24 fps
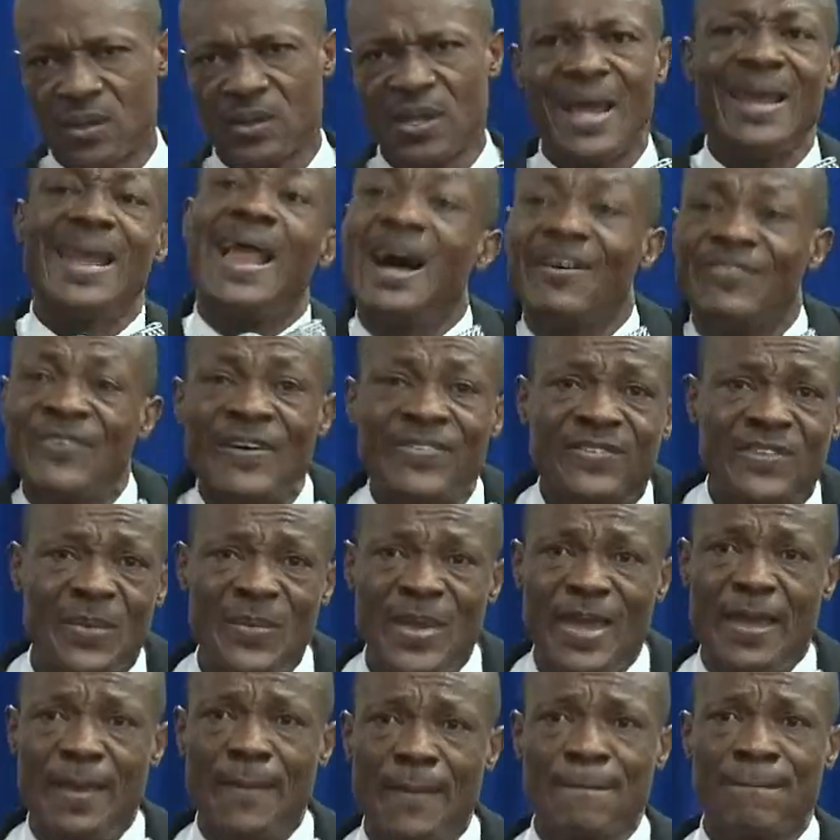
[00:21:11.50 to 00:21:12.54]
They laugh after
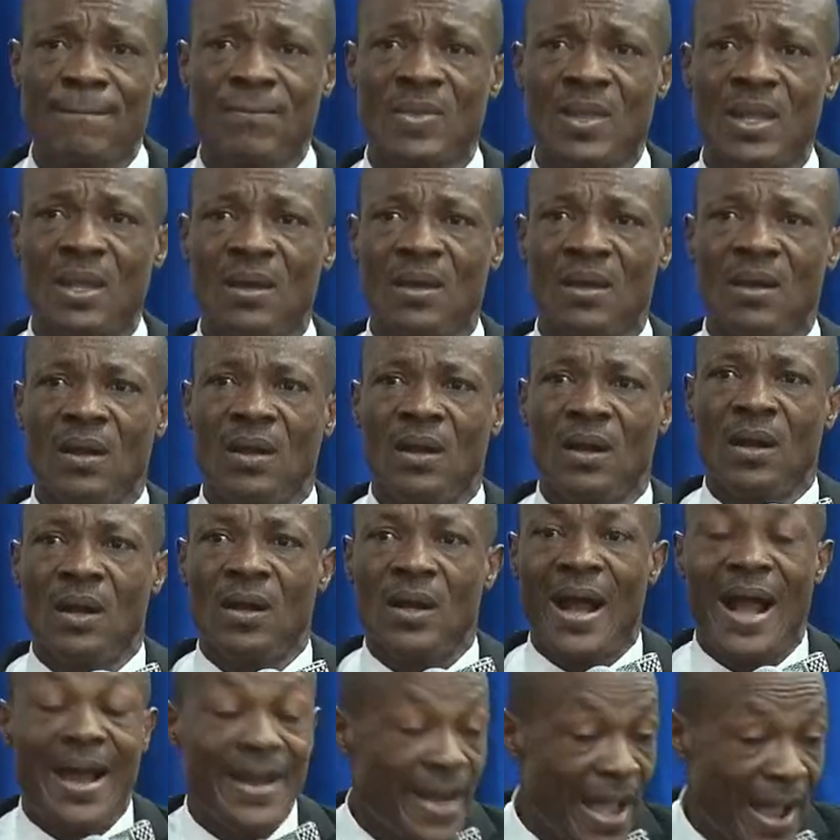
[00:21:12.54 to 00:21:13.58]
me.
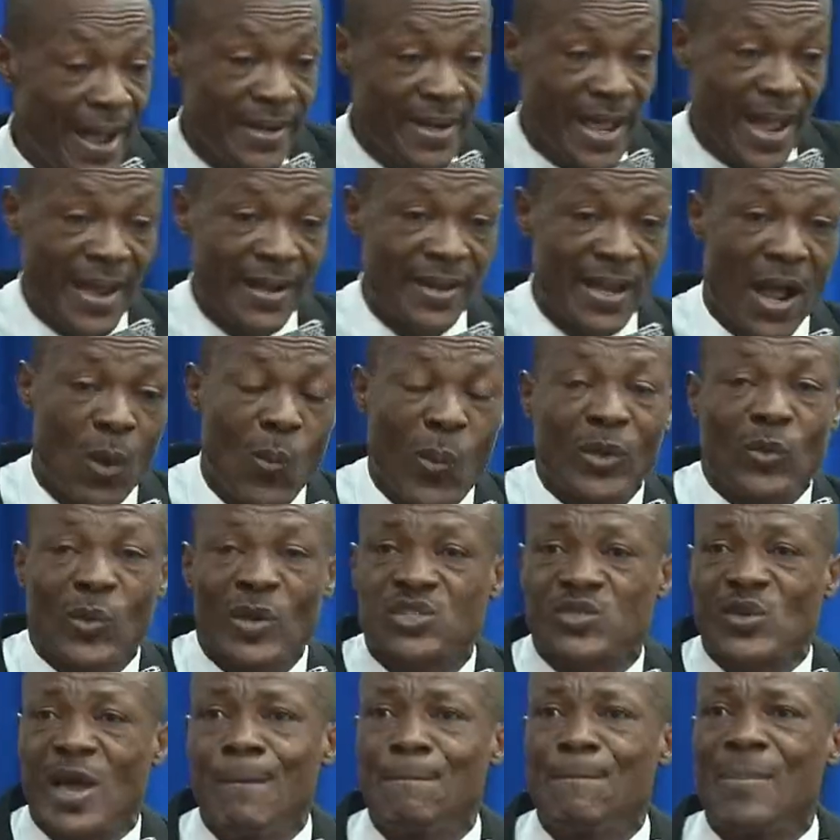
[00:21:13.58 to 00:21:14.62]
And what was
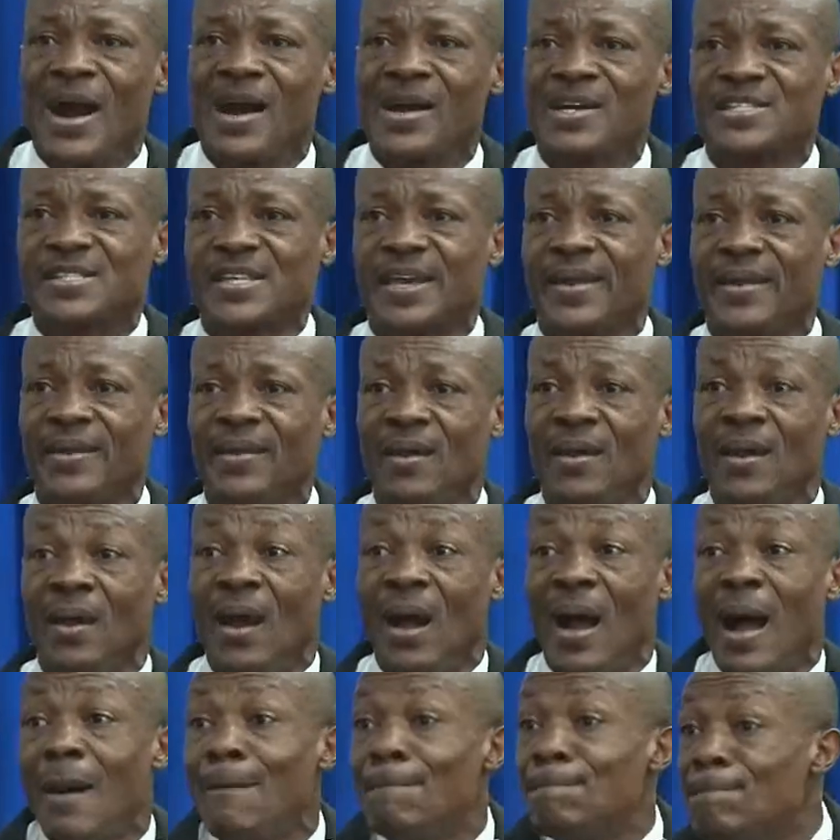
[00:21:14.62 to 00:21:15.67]
so embarrassing,
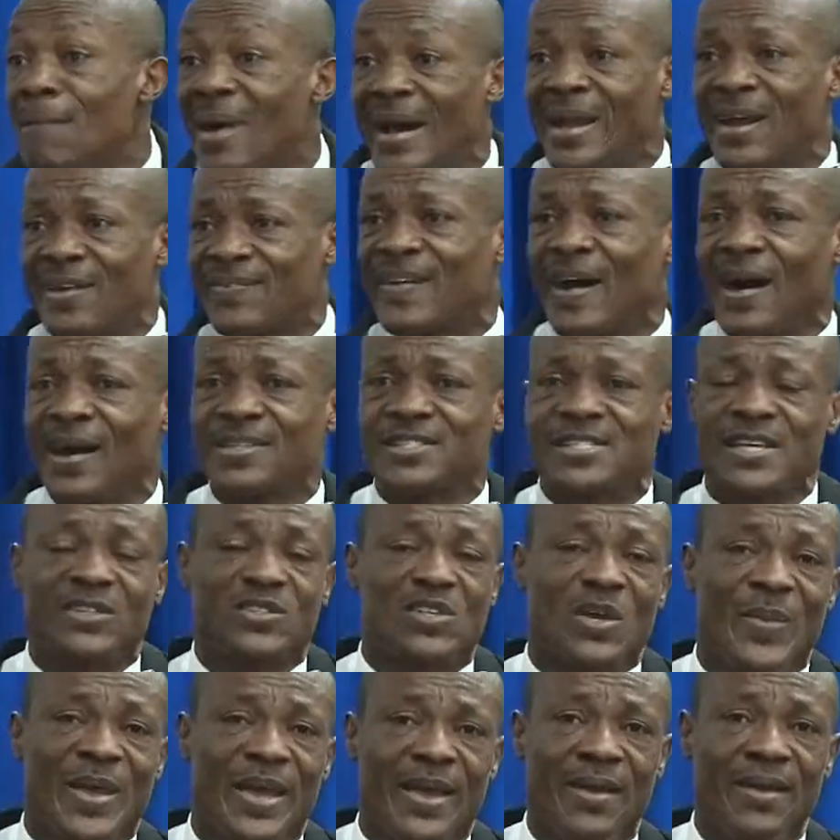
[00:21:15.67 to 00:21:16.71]
a man of God said to
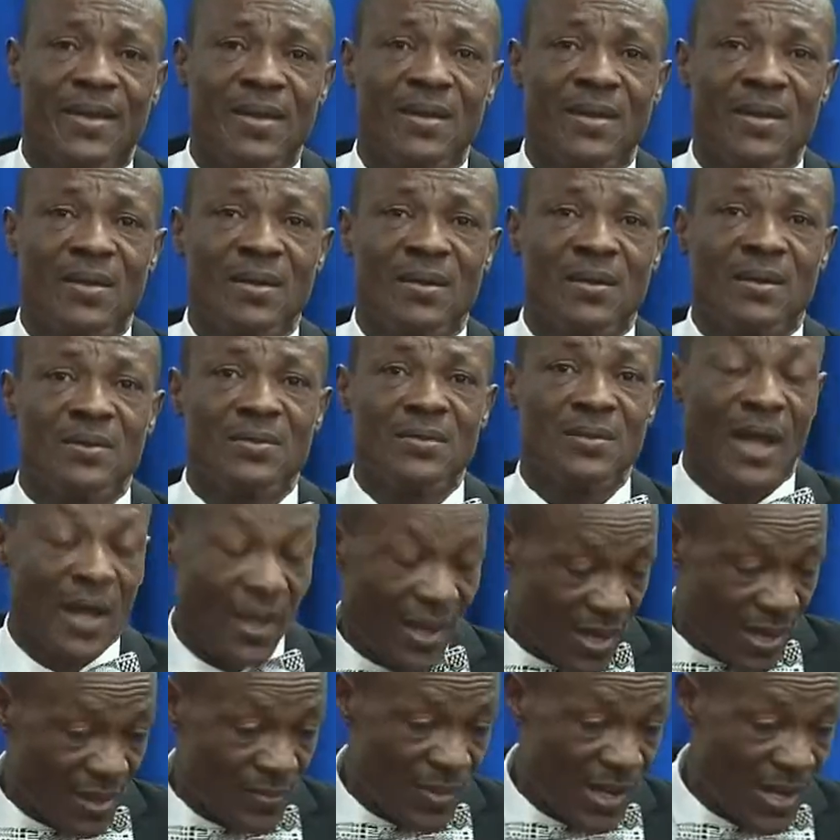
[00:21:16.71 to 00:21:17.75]
me,
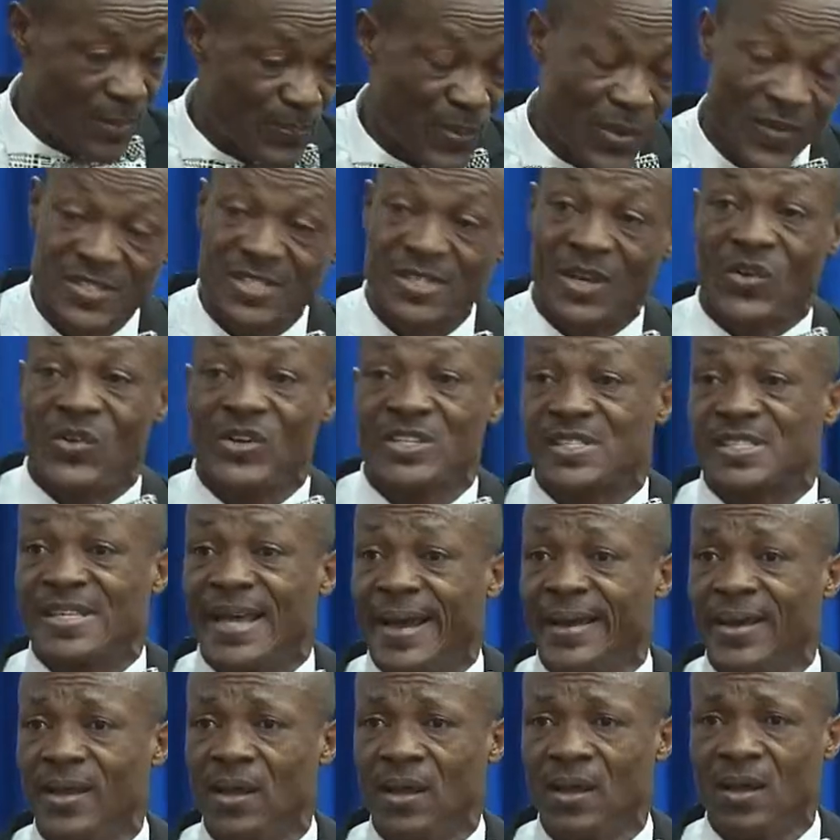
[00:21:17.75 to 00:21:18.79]
Professor Christian,
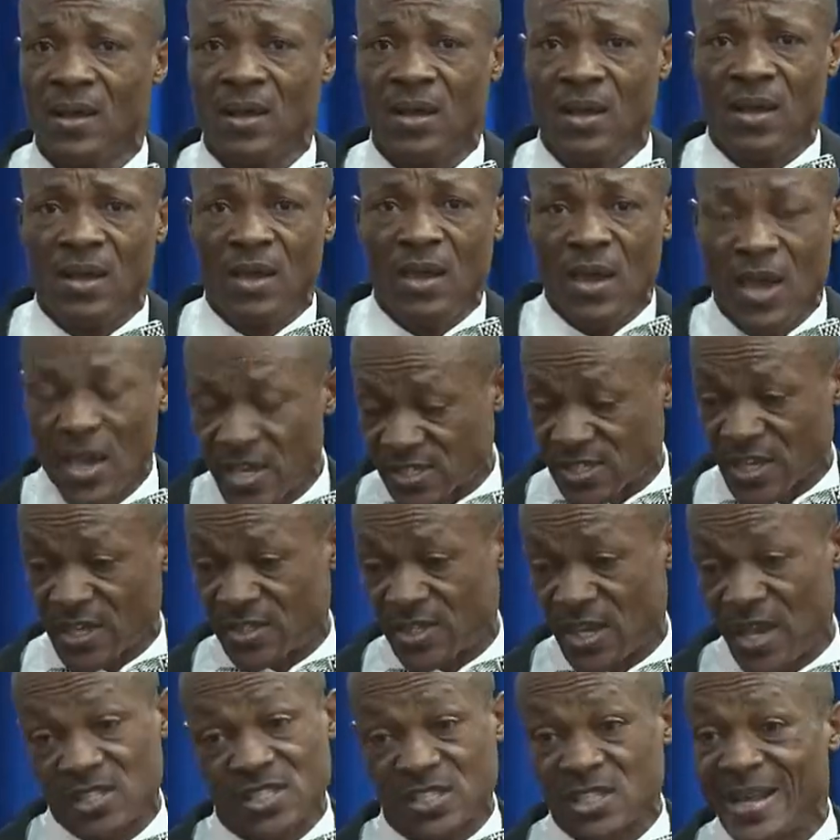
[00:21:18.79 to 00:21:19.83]
isn't
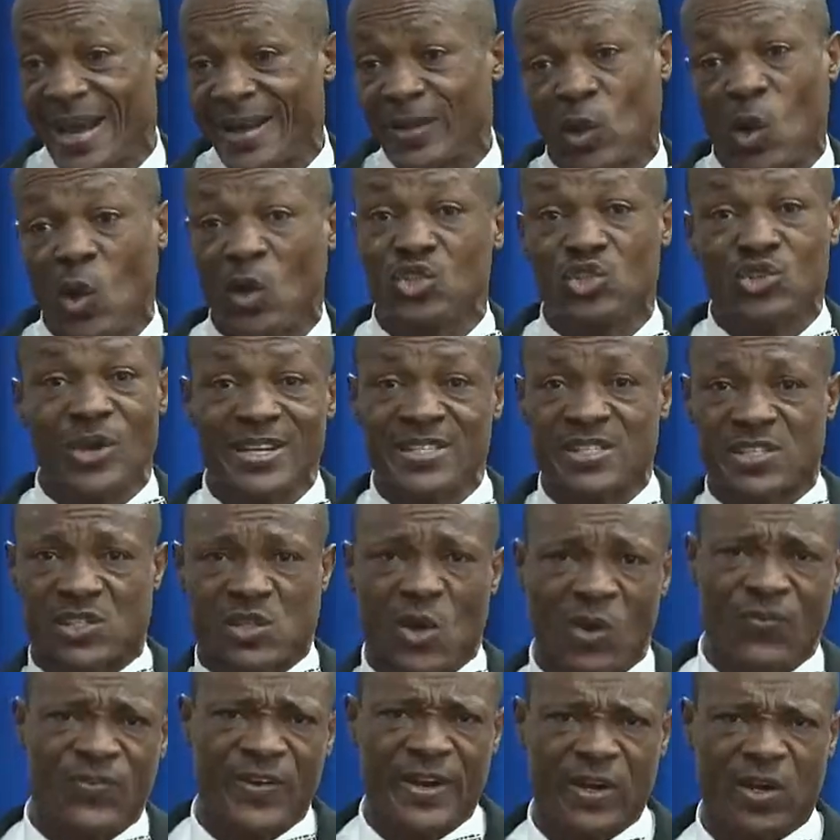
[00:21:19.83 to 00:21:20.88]
that country a
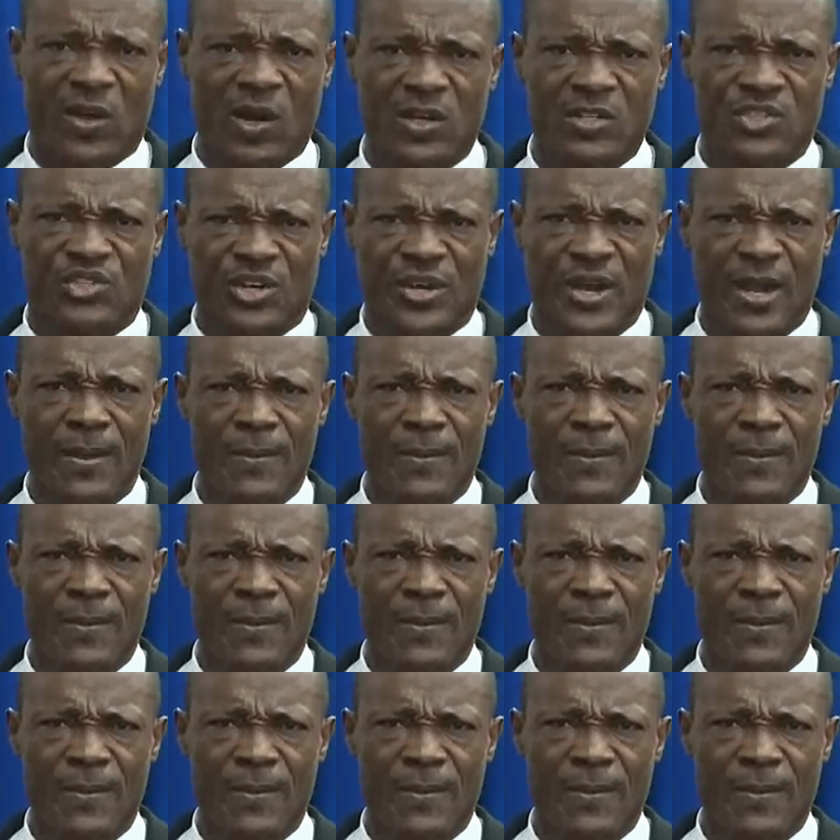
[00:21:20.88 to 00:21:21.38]
sovereign country?